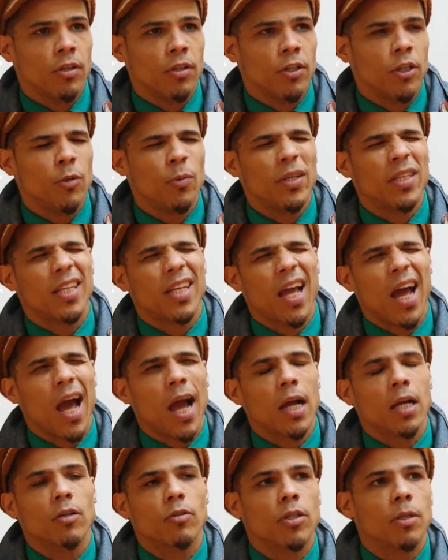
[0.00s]
You either get
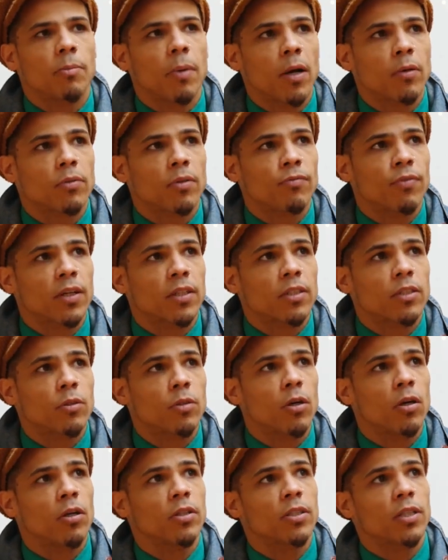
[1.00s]
angry about the fact that you
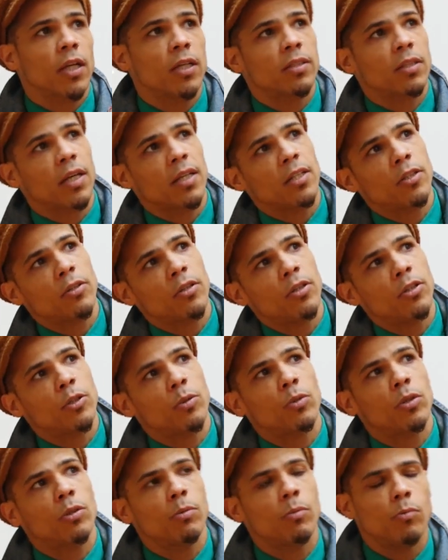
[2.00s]
can't change that and it turns
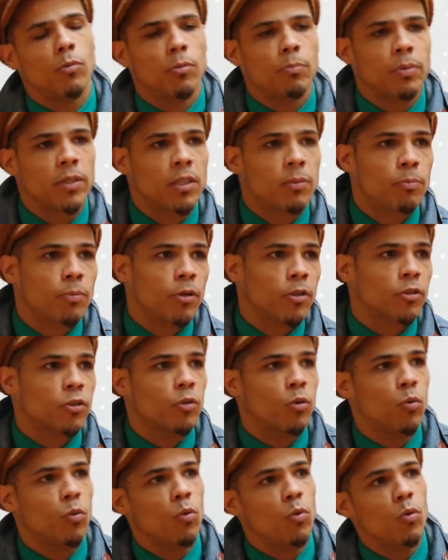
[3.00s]
you into a more bitter person,
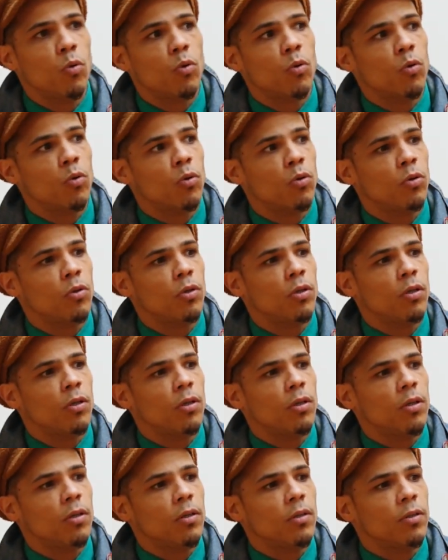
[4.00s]
or
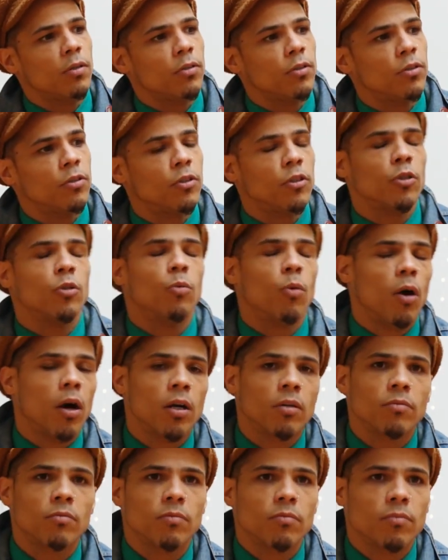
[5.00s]
you do what
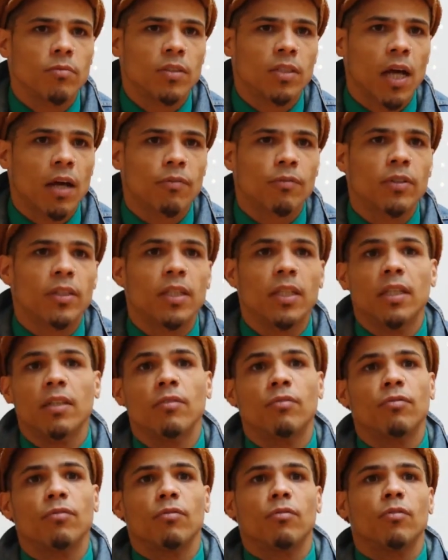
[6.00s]
Zaf and
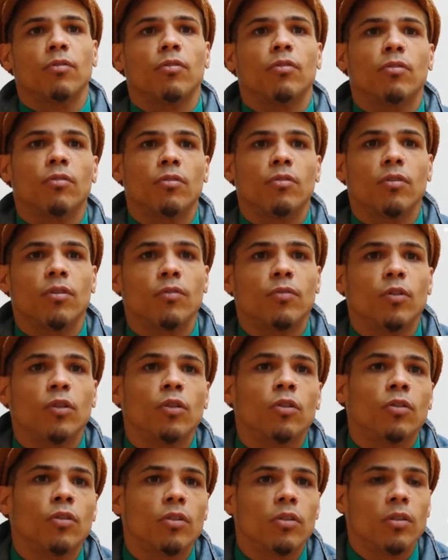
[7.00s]
Eve have done,